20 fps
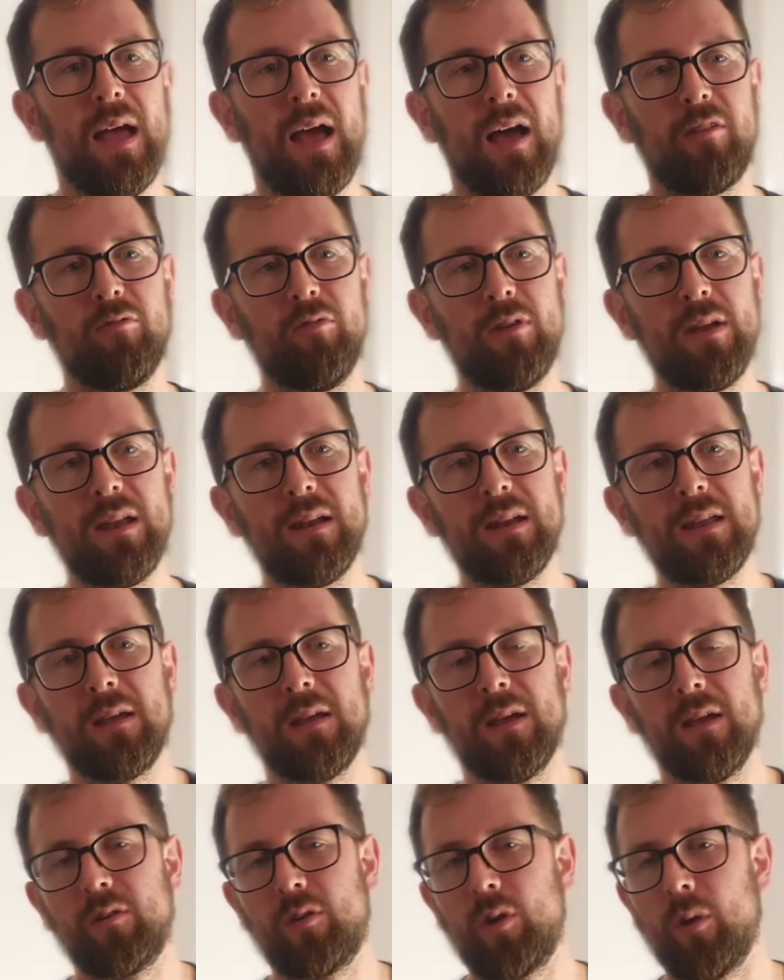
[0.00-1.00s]
And
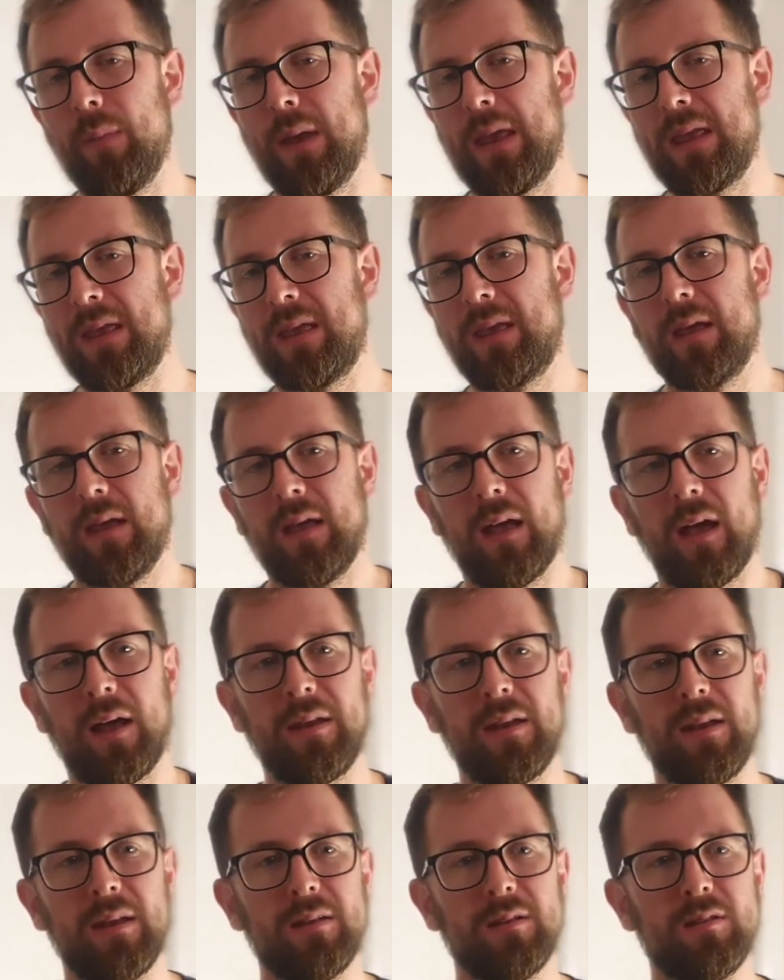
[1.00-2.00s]
really, to make
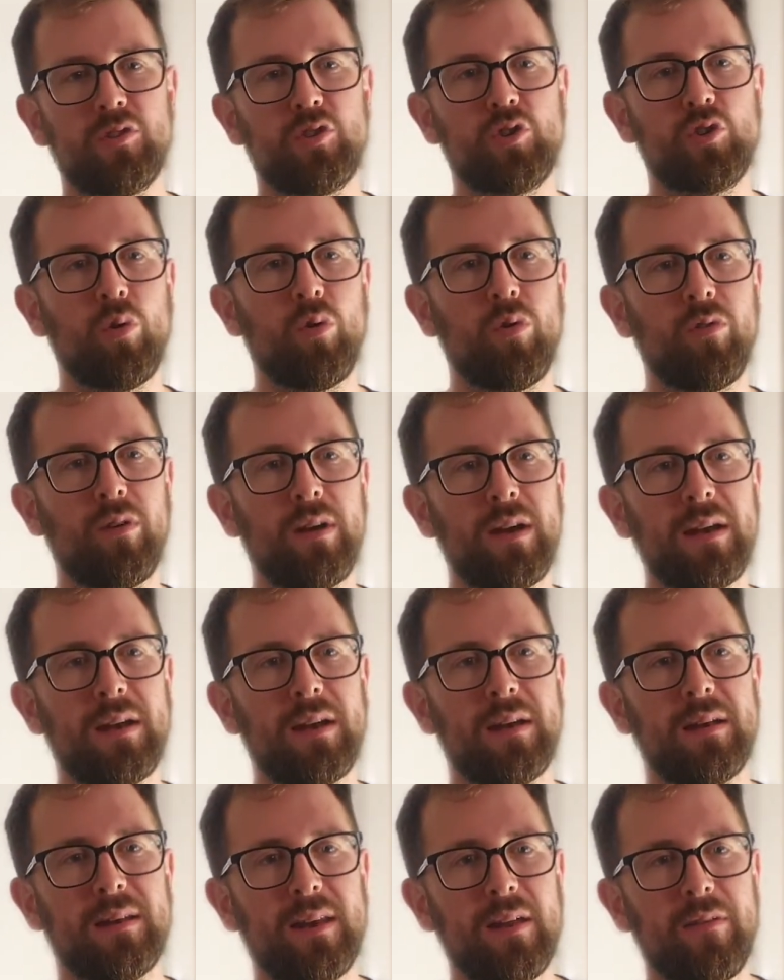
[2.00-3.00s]
an
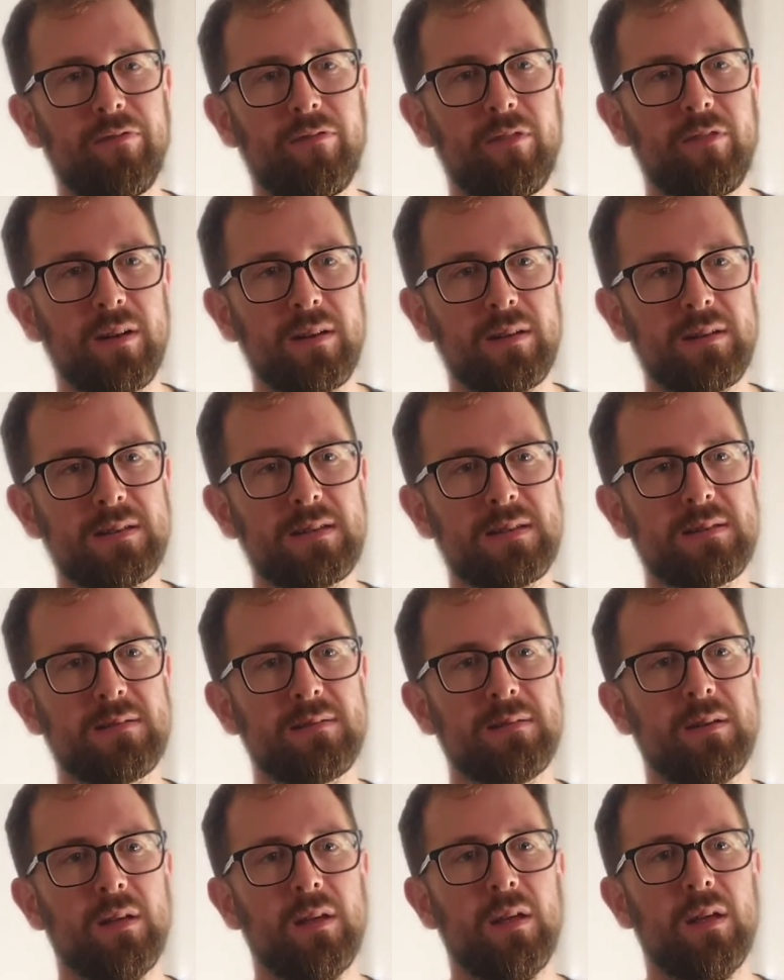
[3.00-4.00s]
enduring
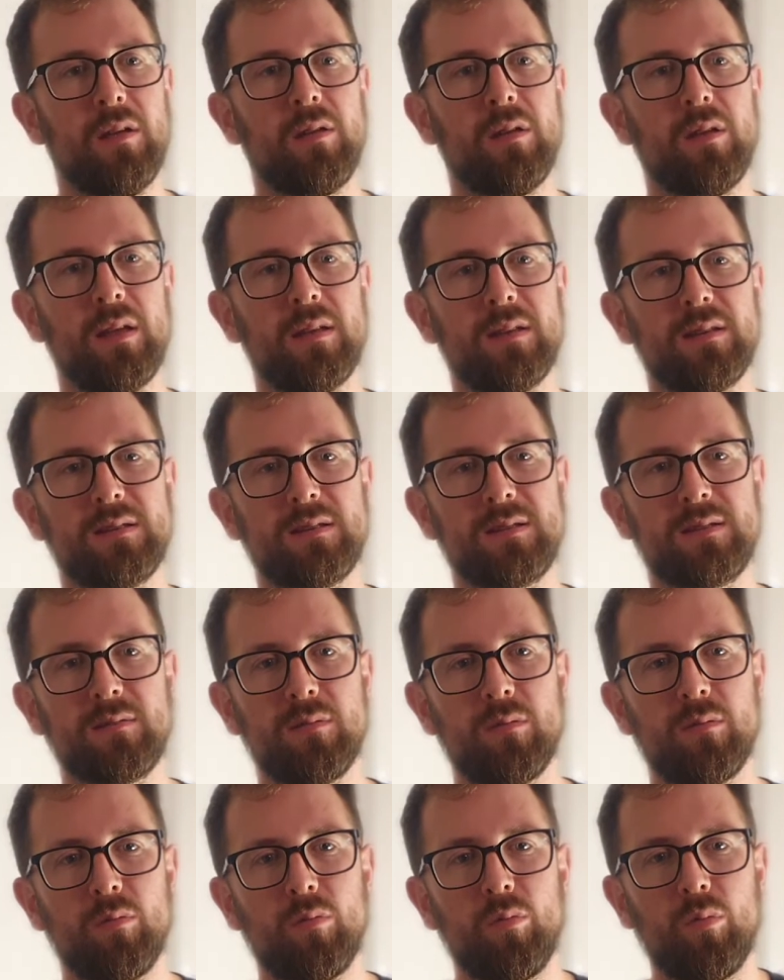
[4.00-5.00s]
difference,
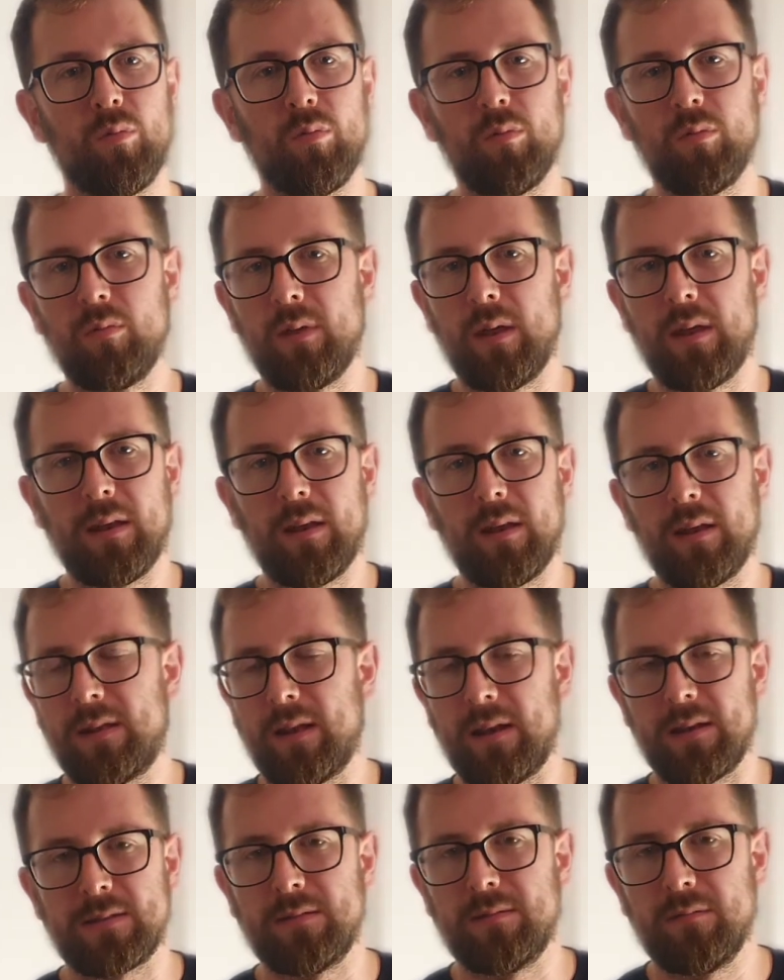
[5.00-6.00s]
it
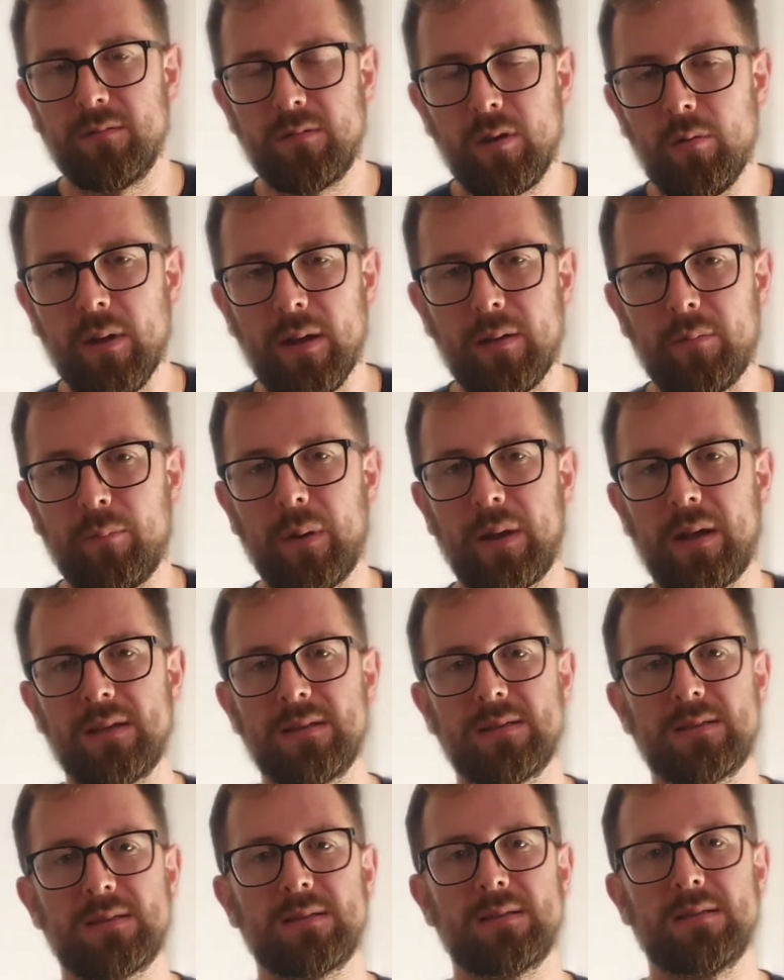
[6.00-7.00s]
doesn't do it,
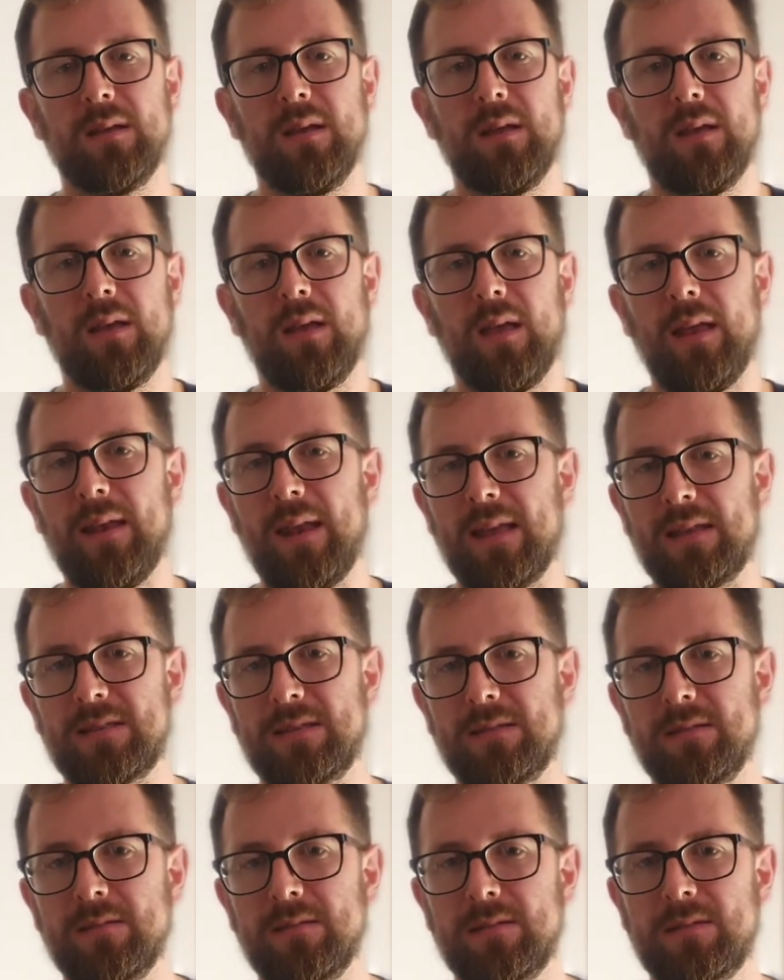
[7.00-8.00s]
because in
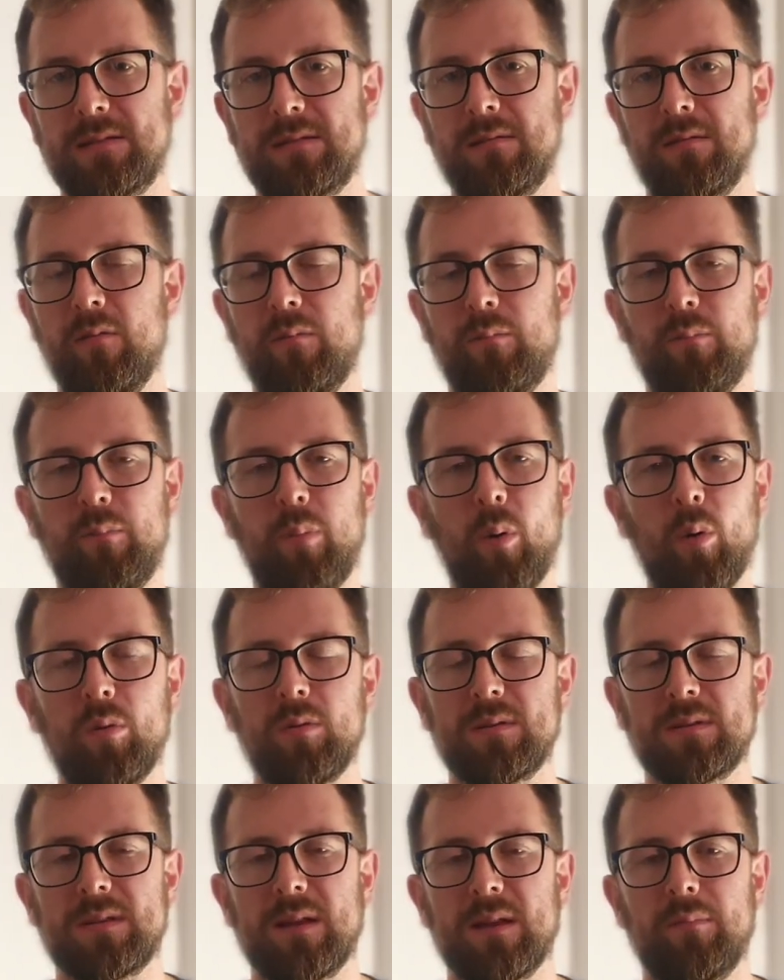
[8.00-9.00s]
essence, you
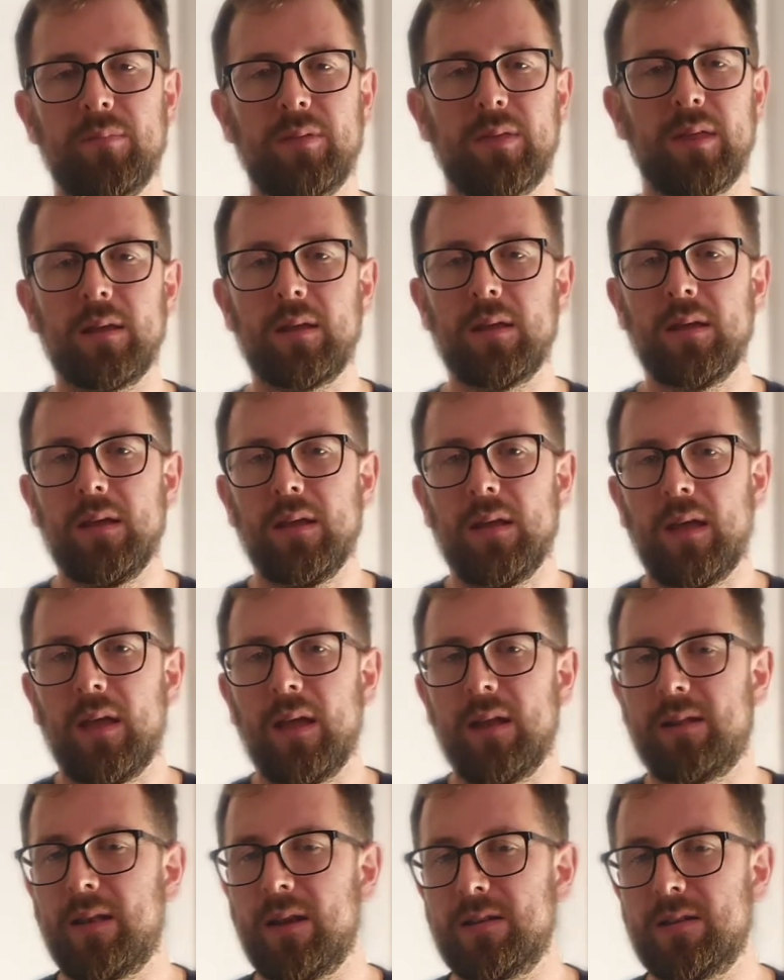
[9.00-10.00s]
bought something,
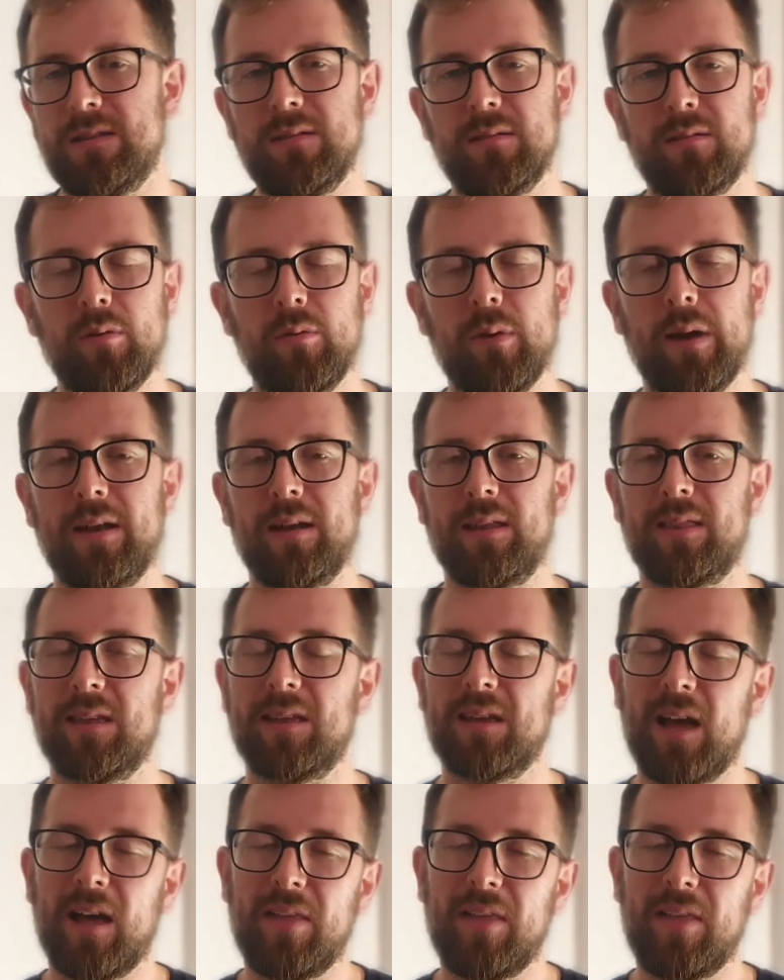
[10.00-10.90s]
it doesn't do anything.